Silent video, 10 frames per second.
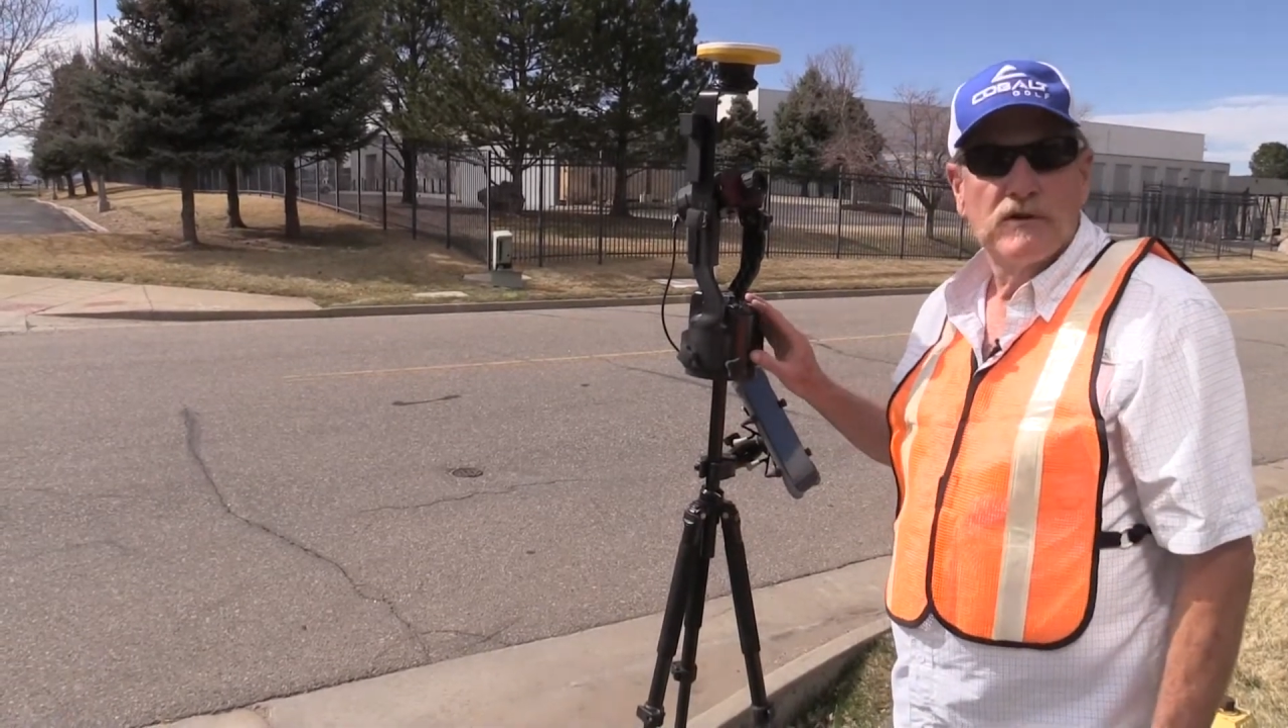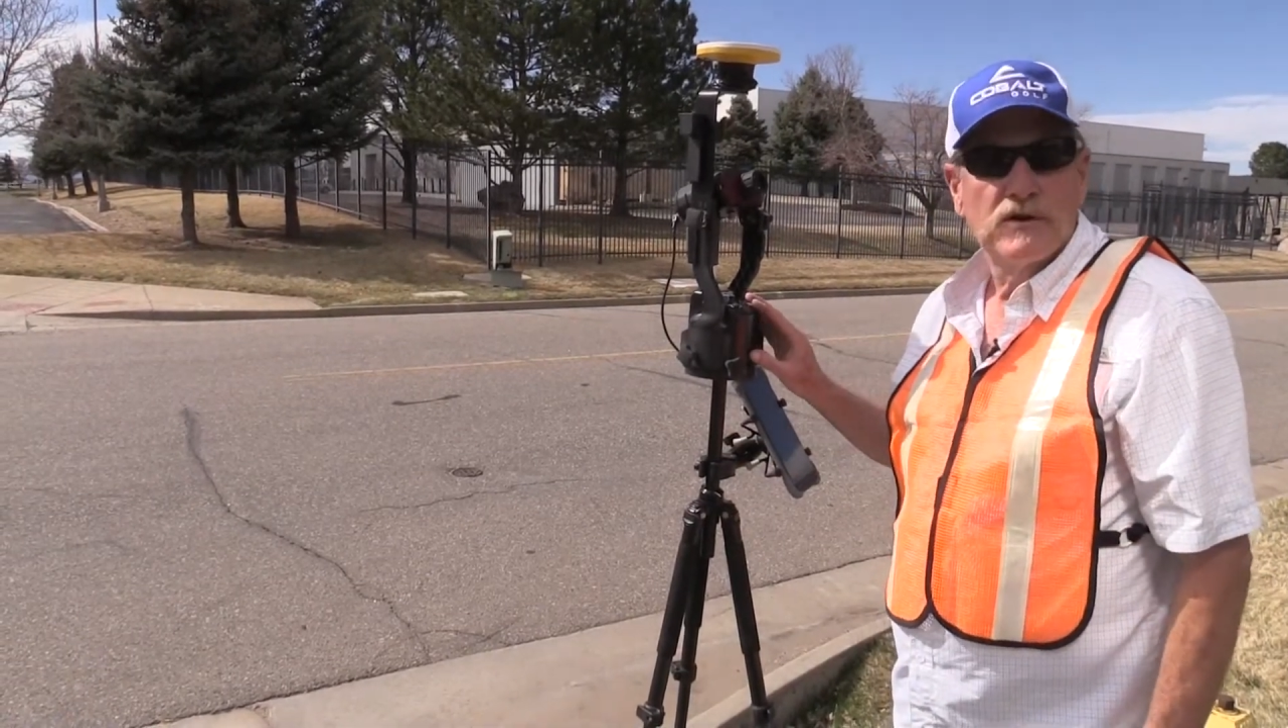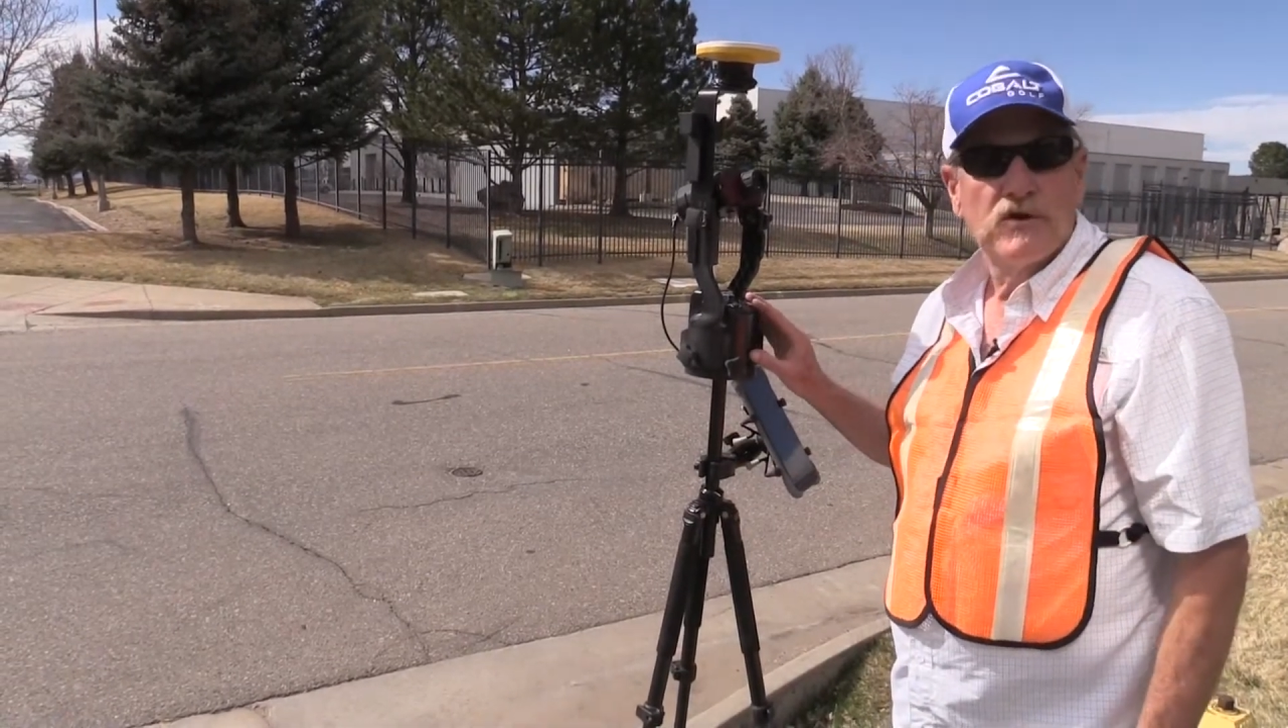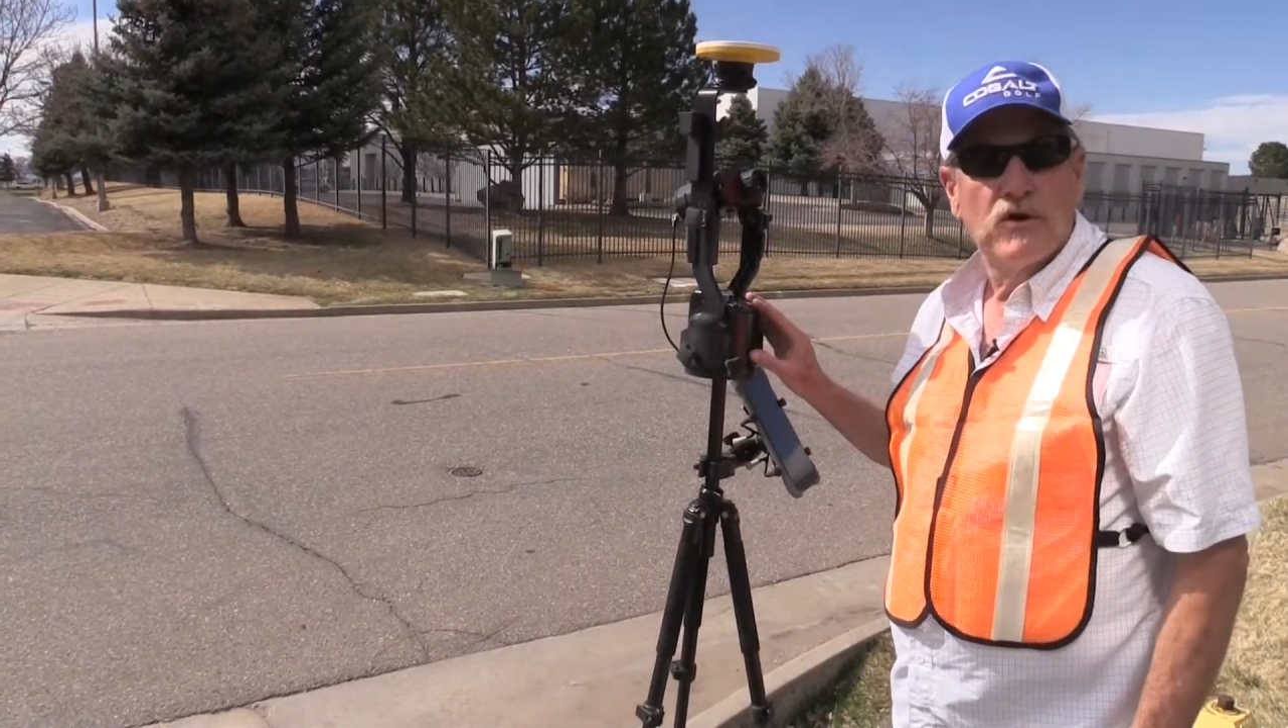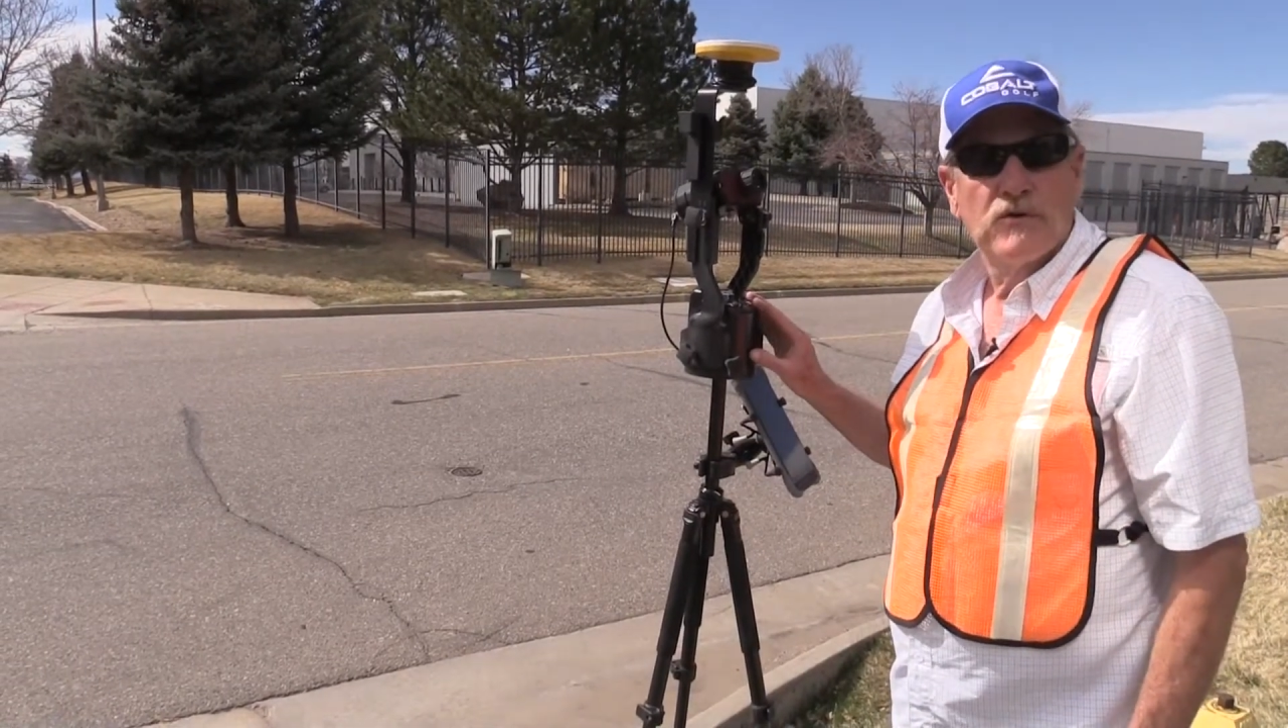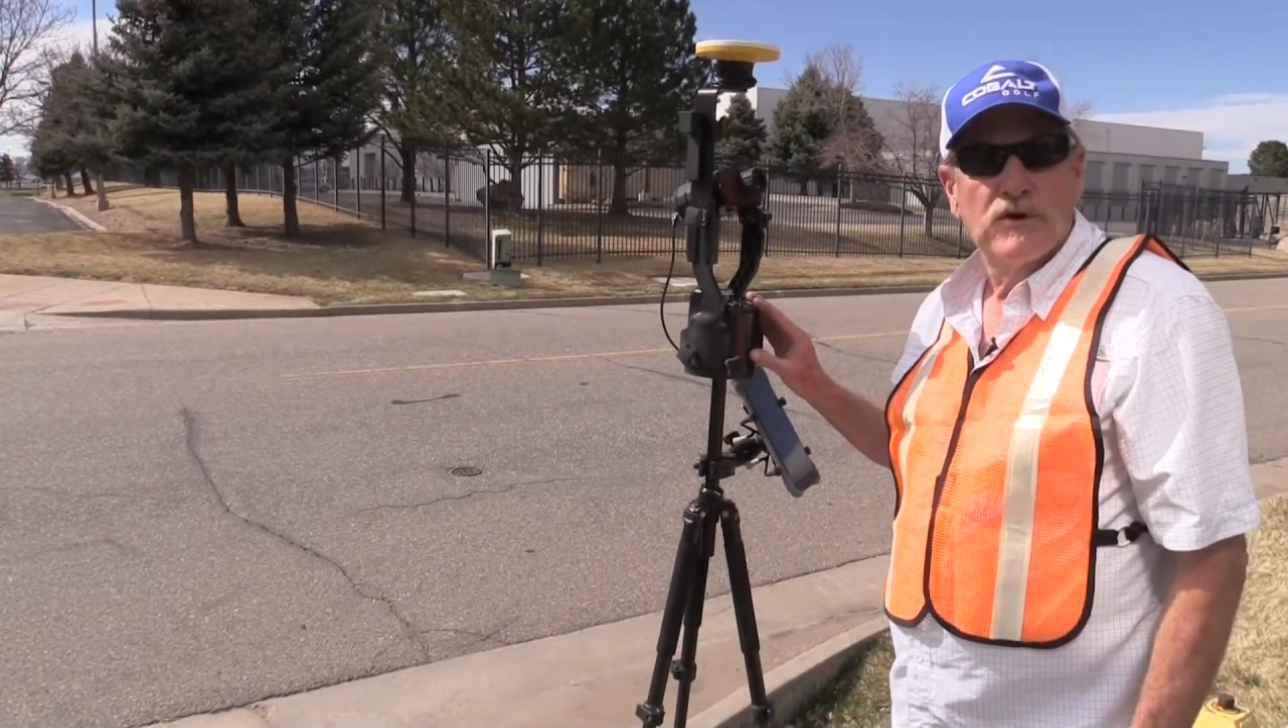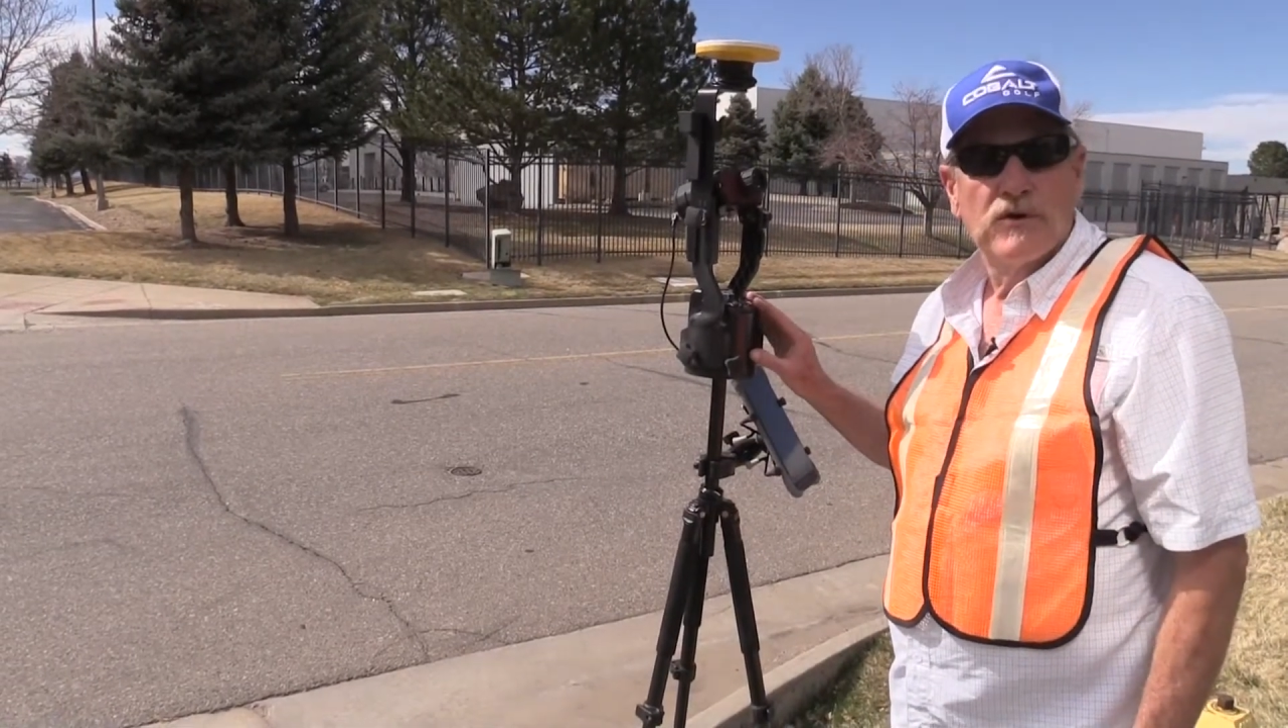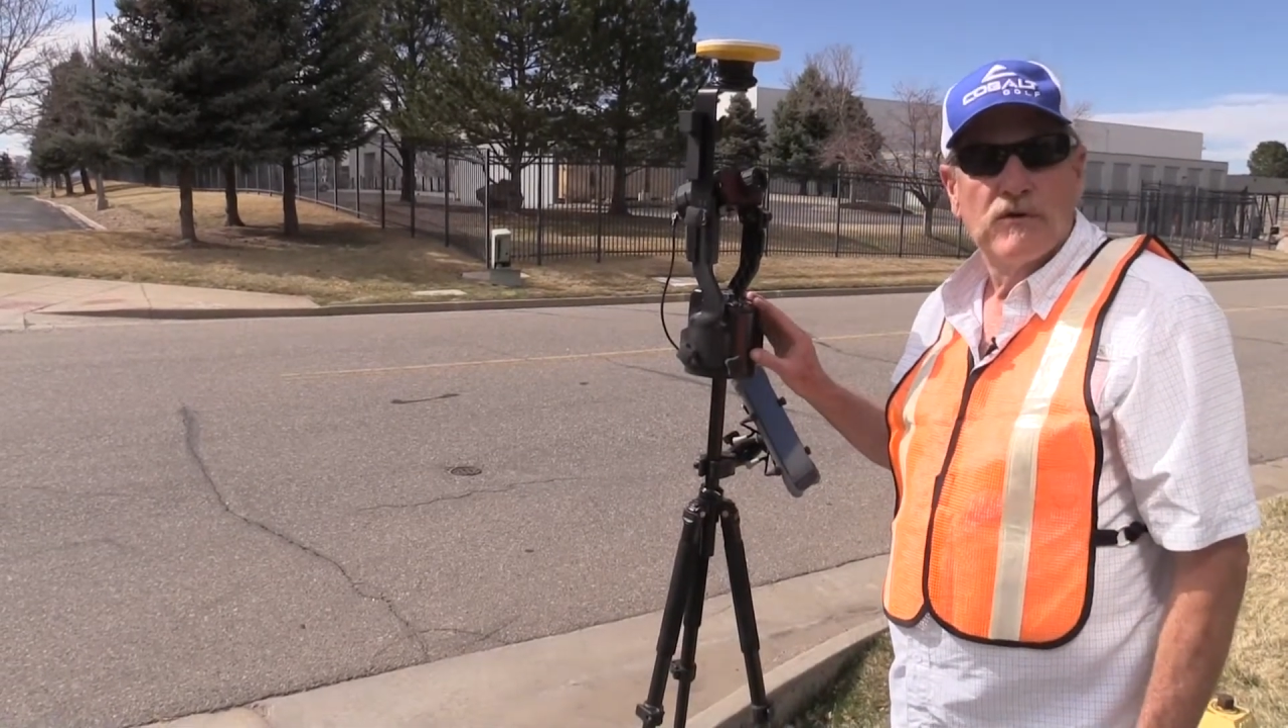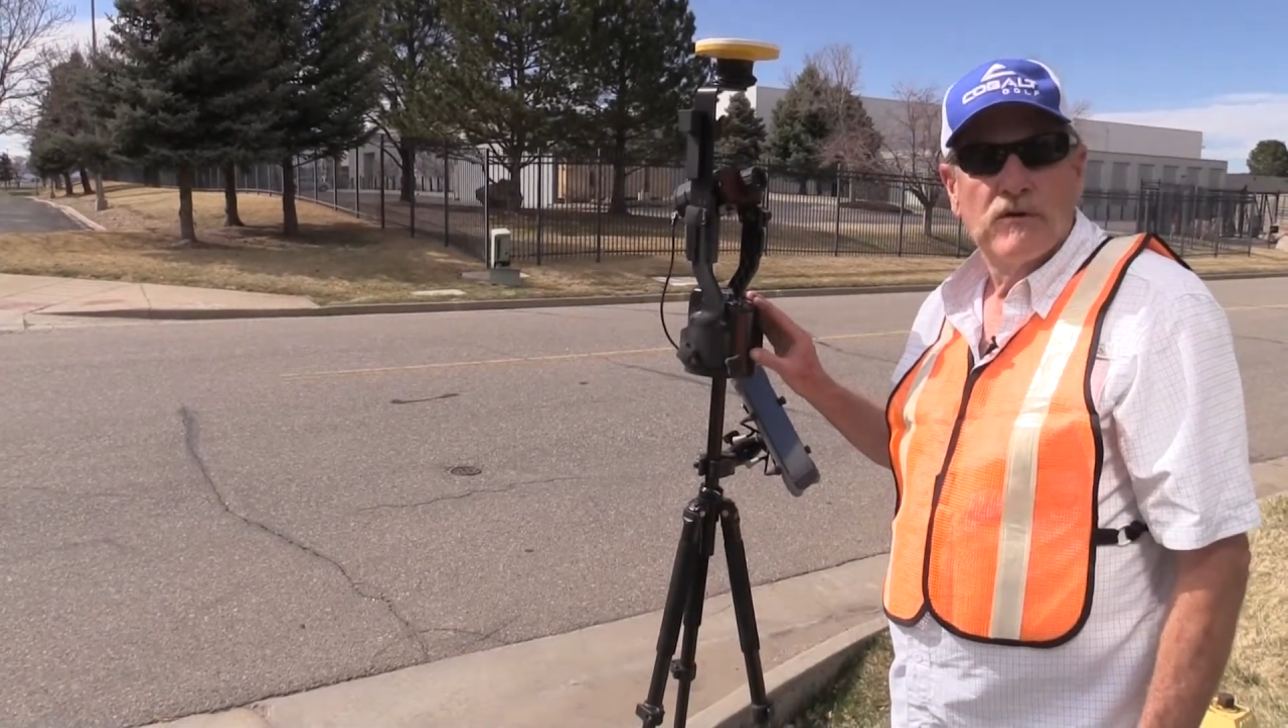encoder,